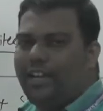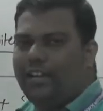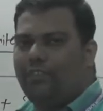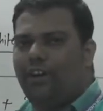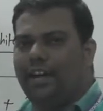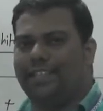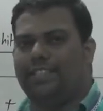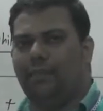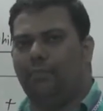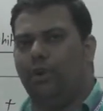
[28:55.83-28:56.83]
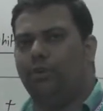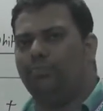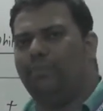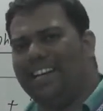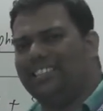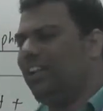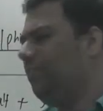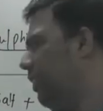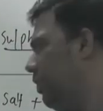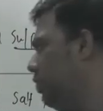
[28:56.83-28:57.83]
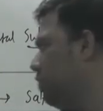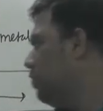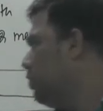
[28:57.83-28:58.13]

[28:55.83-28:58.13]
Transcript: take one example of bisulfate also.